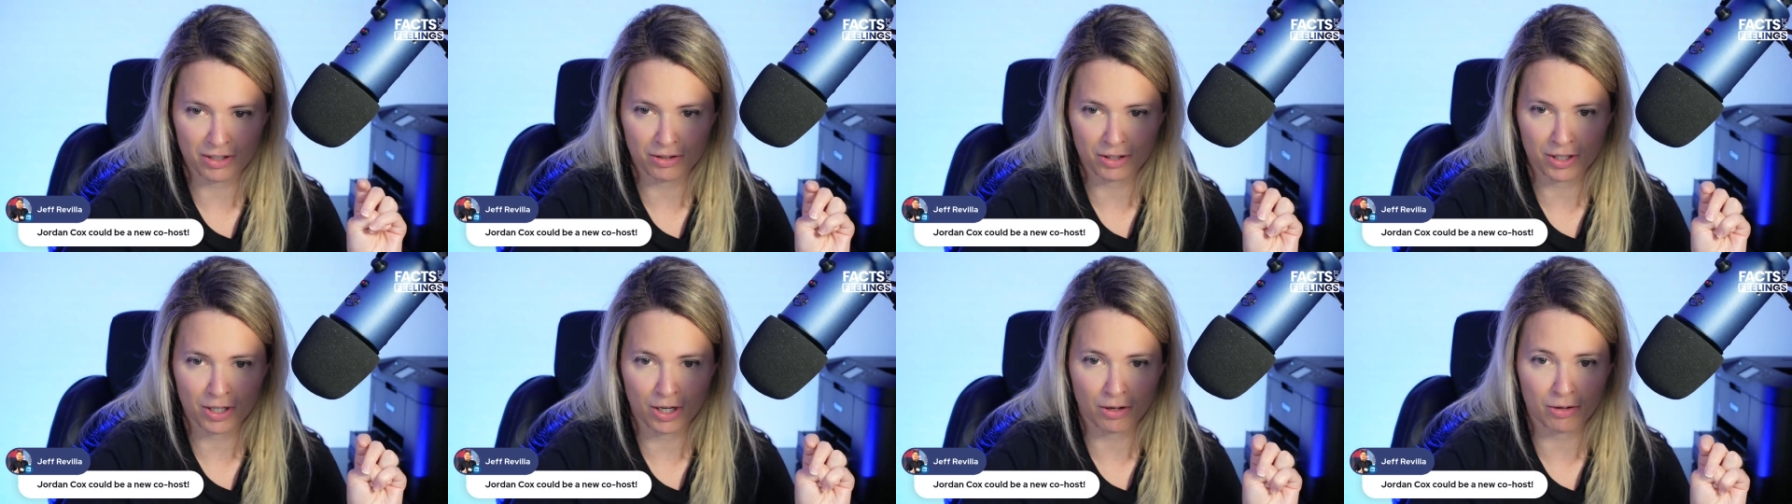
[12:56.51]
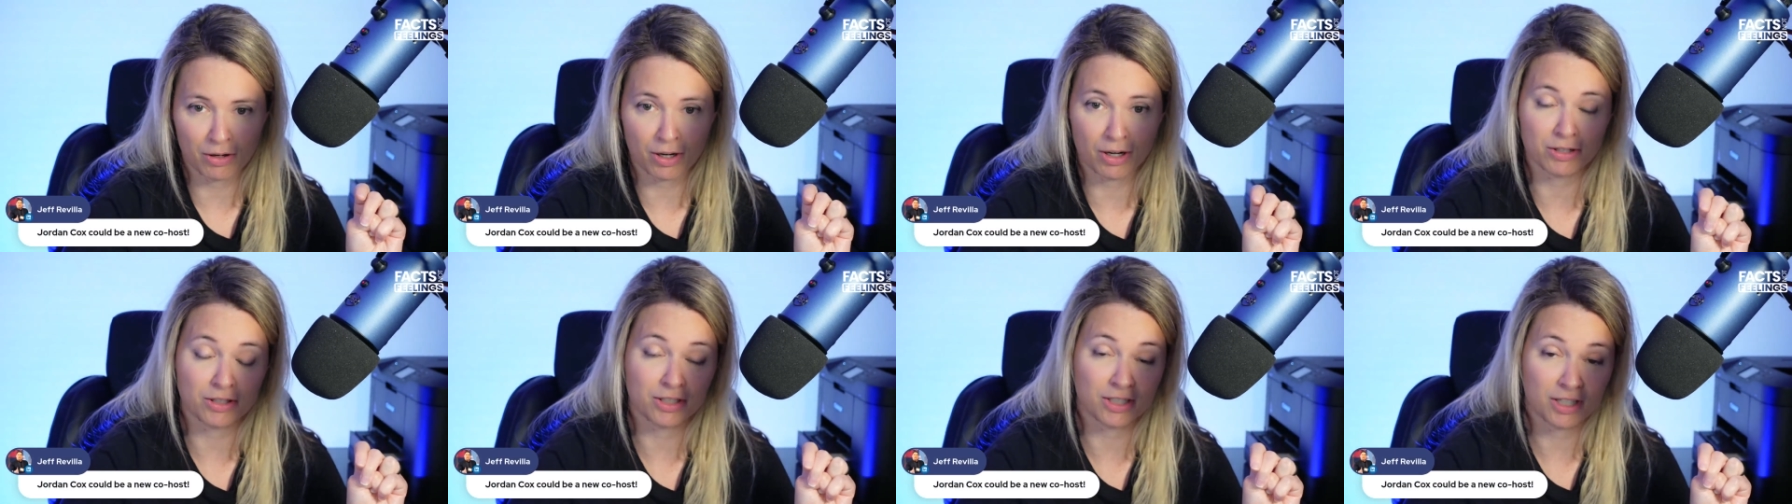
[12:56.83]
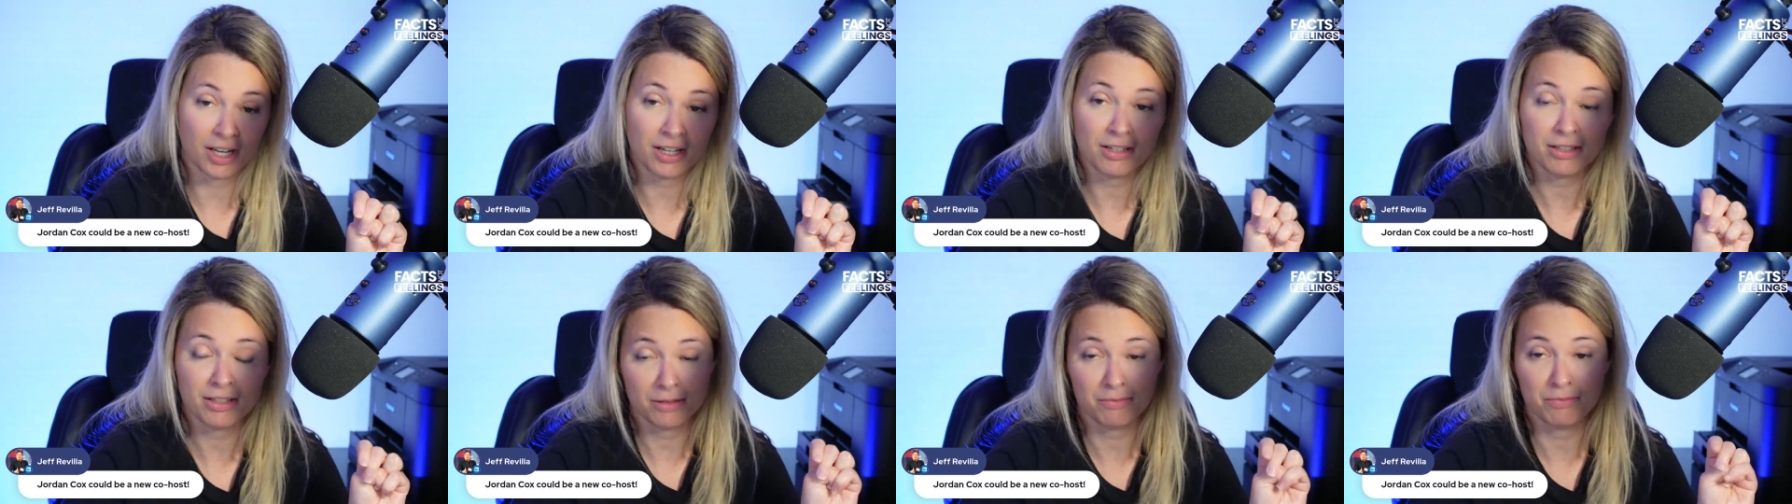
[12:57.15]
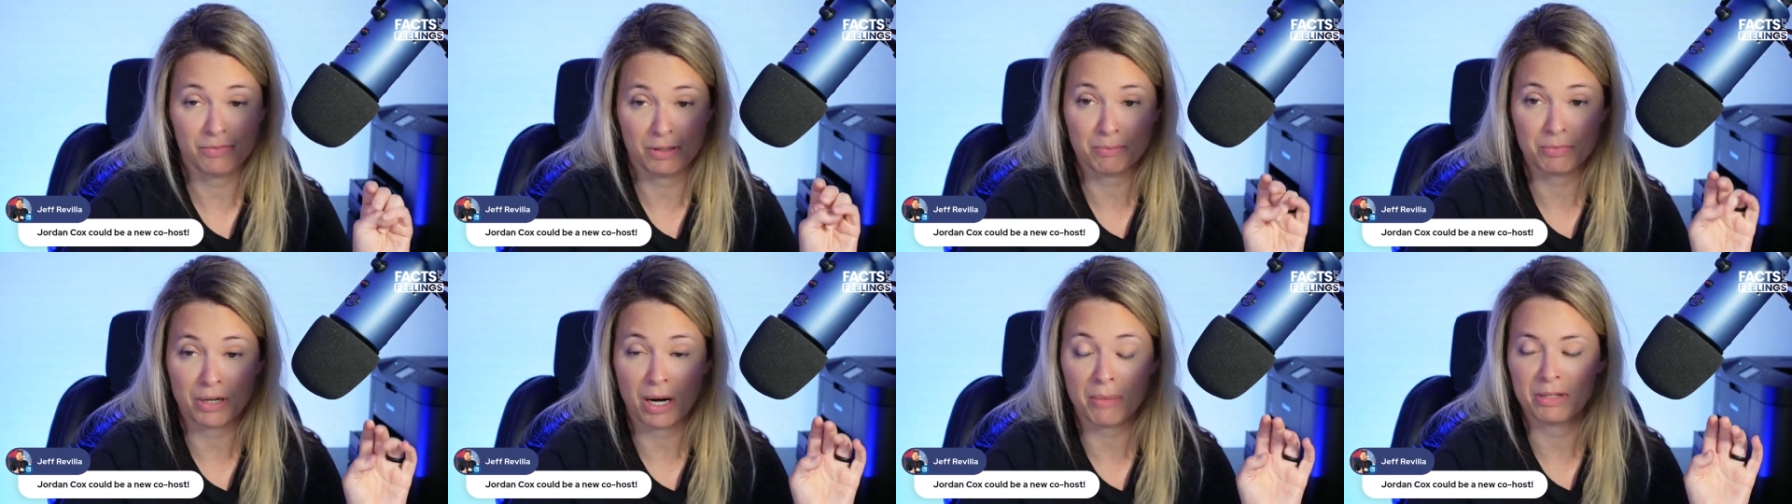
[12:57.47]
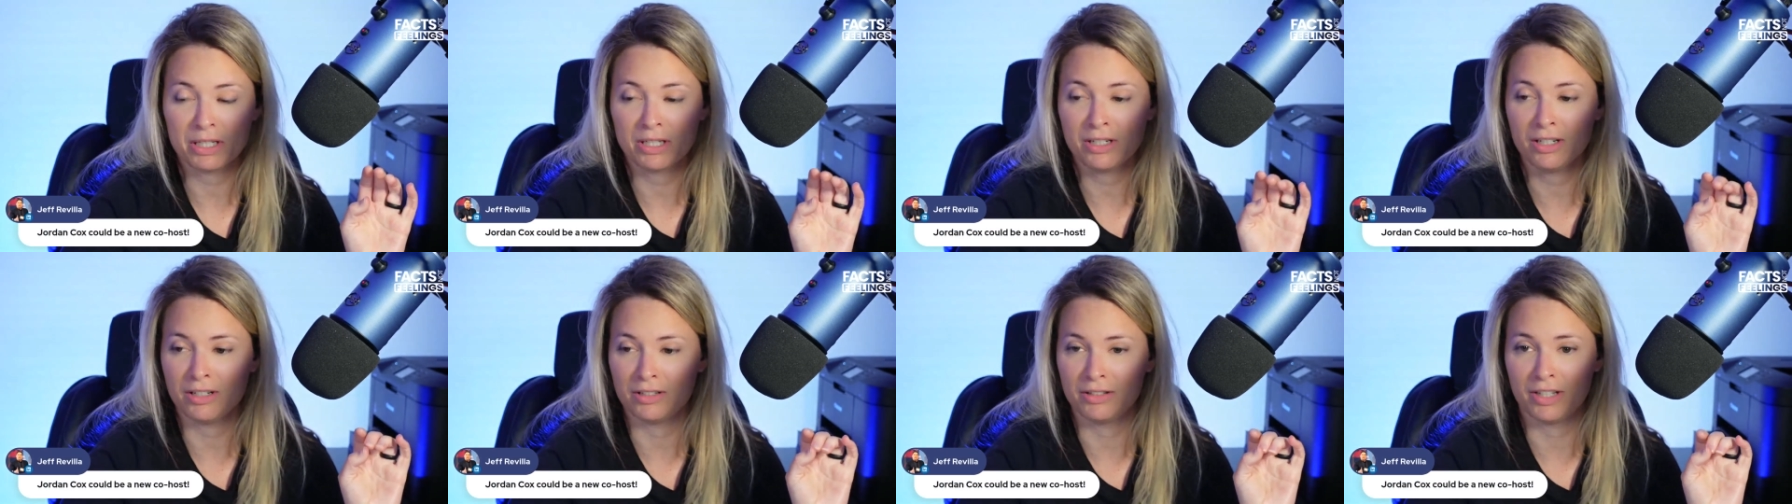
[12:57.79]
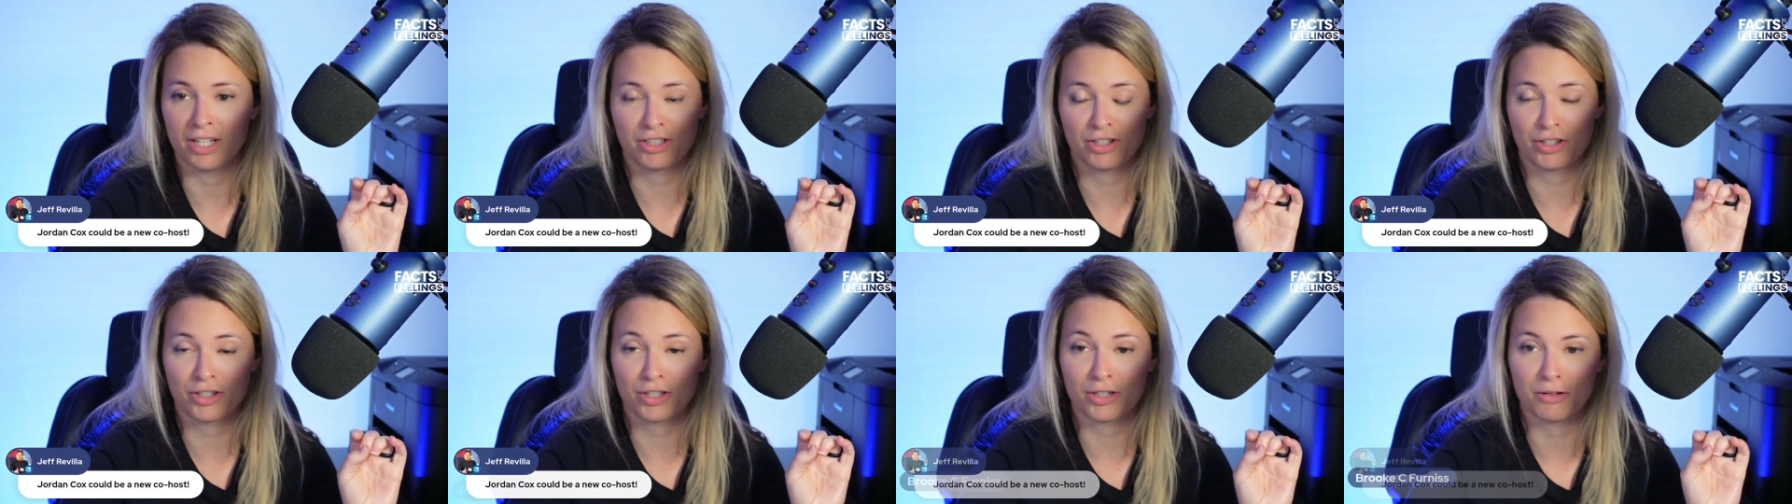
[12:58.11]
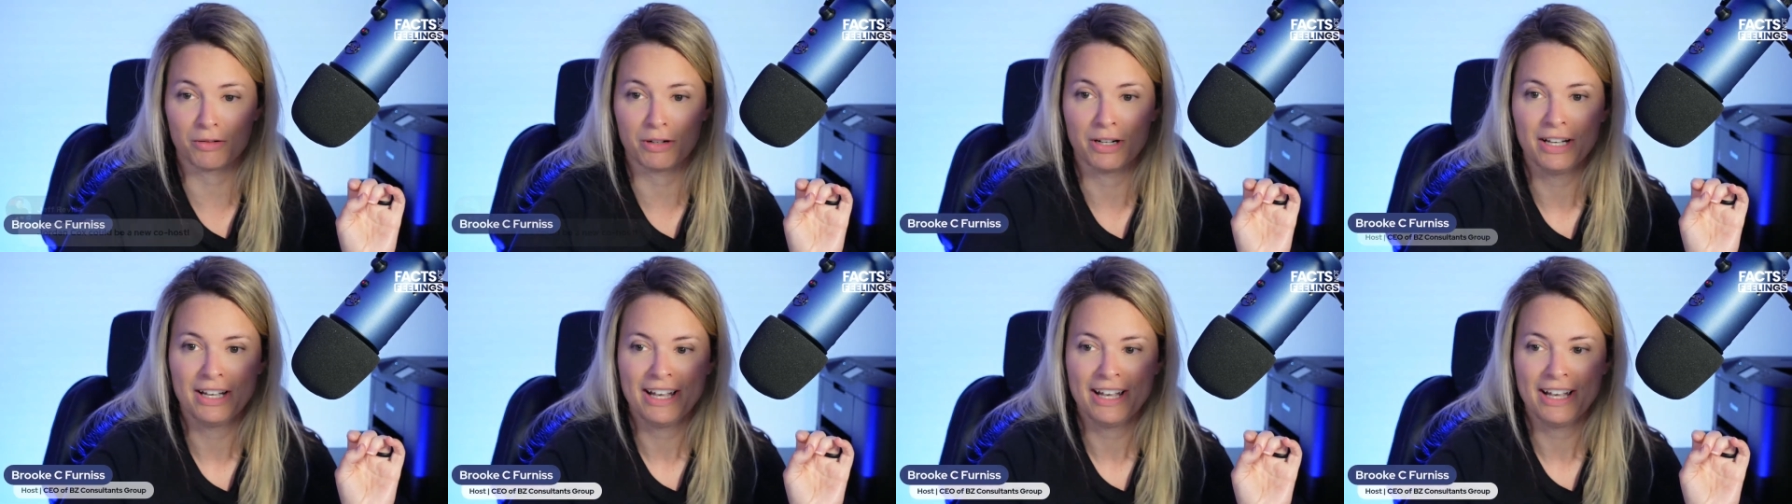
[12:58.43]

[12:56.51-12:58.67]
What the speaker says: co-host. Yeah, he probably could. That's true.